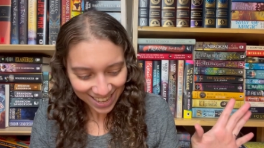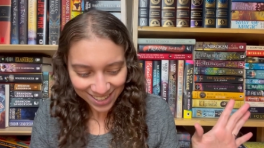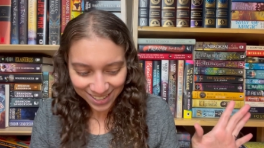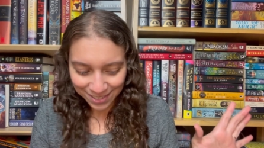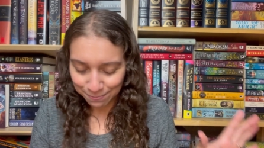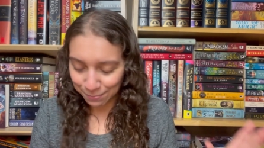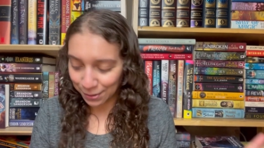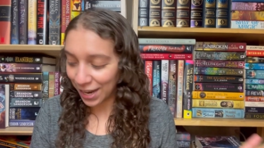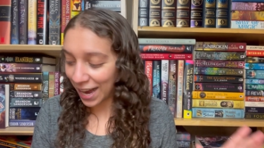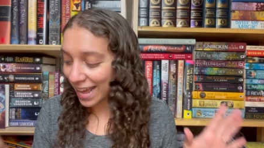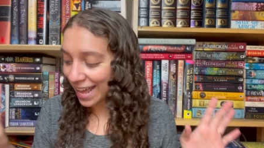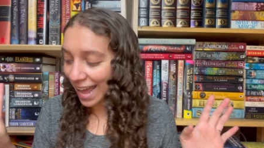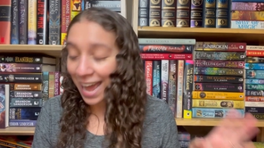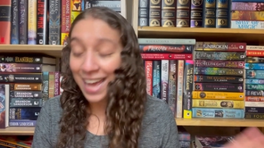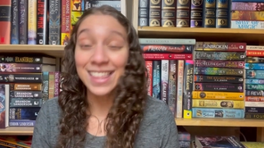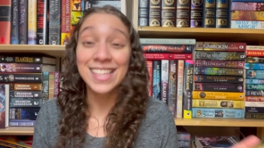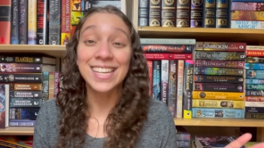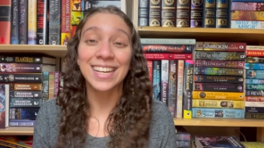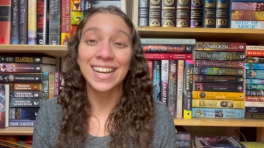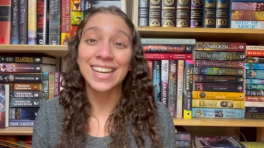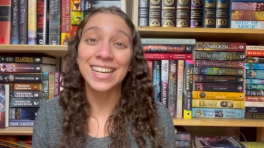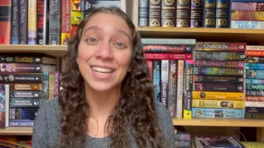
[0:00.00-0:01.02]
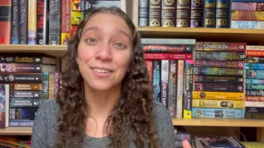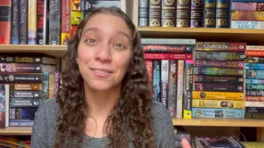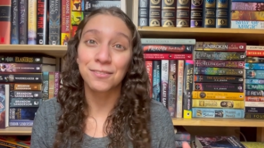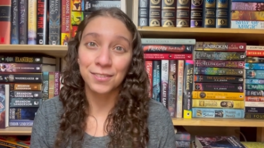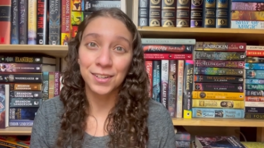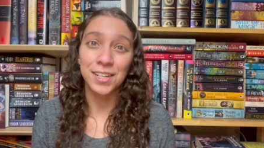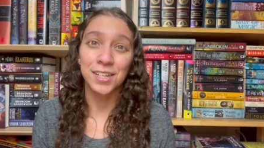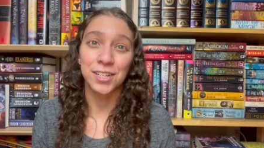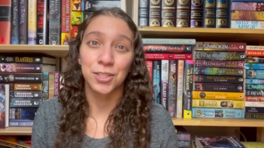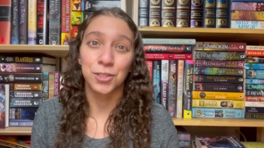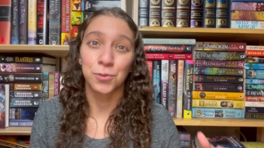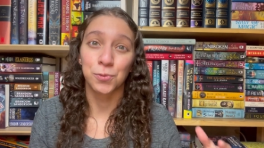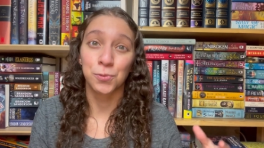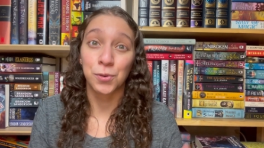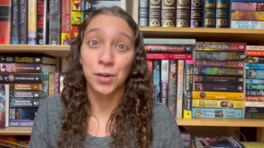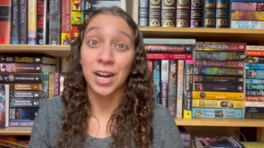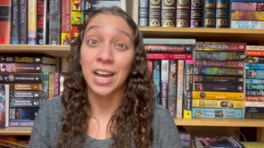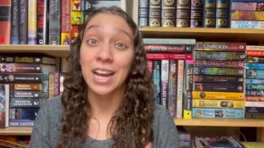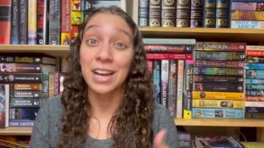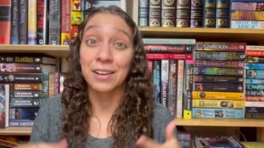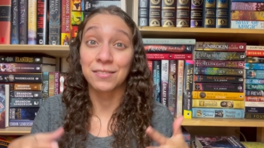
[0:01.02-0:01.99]
But I, I think I can finish what
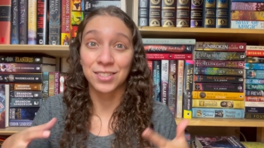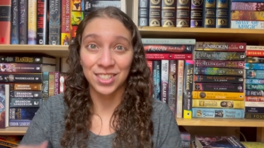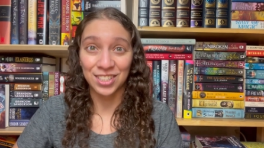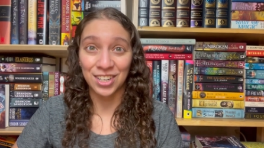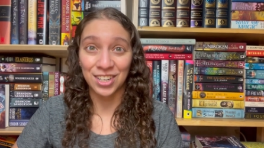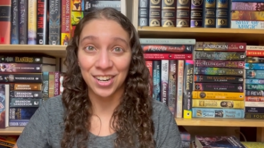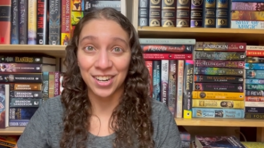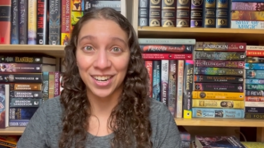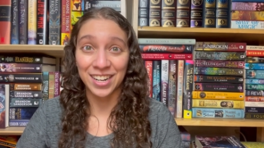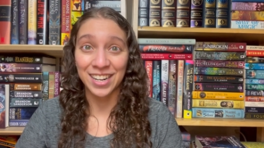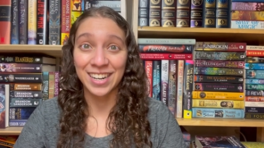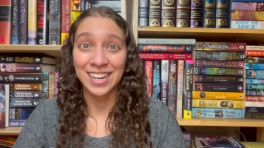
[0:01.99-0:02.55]
I have started,